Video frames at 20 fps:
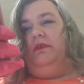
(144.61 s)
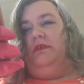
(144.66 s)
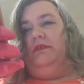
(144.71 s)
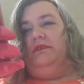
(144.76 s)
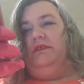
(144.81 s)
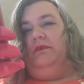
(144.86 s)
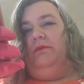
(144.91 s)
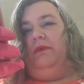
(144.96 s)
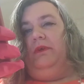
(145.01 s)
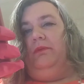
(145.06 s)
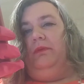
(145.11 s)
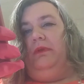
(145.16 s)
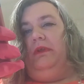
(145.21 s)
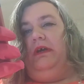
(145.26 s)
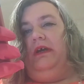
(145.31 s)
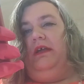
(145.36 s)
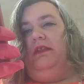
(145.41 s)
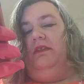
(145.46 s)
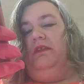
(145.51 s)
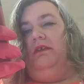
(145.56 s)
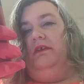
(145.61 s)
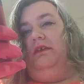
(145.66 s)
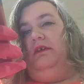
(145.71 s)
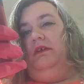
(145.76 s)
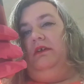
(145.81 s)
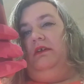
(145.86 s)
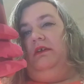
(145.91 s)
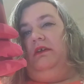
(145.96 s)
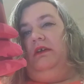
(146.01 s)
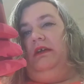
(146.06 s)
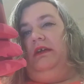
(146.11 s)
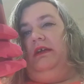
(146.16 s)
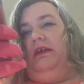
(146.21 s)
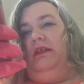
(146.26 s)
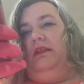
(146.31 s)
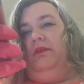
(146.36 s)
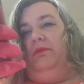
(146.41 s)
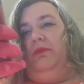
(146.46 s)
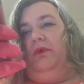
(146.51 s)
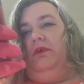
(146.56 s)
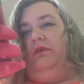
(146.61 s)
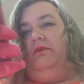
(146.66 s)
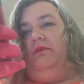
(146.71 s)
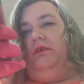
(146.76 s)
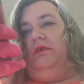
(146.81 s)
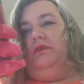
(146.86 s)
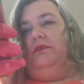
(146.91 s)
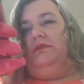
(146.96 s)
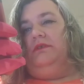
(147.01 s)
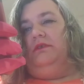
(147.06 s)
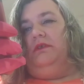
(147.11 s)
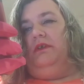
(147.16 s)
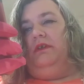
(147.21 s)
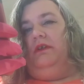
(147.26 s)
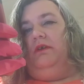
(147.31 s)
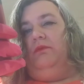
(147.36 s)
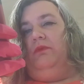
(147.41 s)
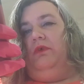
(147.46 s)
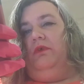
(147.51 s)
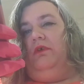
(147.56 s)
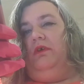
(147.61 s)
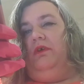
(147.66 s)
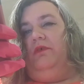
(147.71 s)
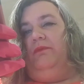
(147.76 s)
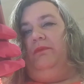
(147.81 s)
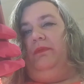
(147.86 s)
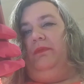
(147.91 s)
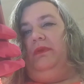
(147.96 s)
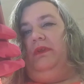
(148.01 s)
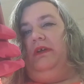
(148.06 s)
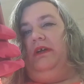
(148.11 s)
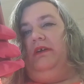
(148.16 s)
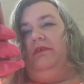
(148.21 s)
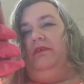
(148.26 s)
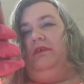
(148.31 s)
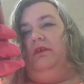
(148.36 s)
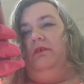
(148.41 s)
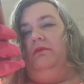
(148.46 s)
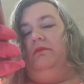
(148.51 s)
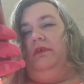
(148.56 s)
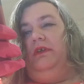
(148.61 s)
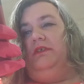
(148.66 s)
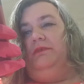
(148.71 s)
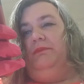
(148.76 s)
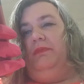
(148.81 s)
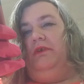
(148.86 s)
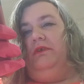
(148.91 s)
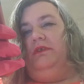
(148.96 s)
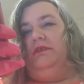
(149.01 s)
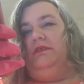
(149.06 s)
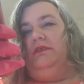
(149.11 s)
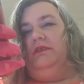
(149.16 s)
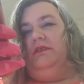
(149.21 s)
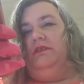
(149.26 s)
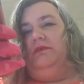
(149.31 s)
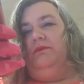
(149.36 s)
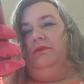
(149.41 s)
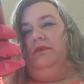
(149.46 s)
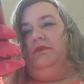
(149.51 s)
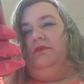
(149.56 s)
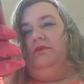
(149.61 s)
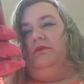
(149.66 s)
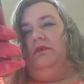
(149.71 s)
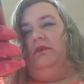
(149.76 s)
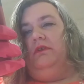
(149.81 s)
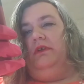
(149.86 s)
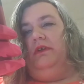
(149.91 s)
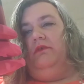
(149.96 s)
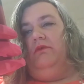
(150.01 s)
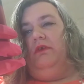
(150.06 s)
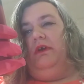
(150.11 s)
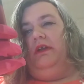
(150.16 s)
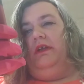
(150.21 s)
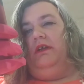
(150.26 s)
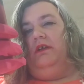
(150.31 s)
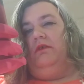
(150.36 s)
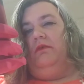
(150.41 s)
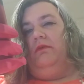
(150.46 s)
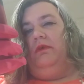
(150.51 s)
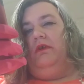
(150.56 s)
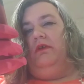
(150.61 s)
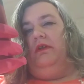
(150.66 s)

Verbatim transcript: and Sylvia Plath, and the book draws on a number of Plath's own experiences with struggling writing career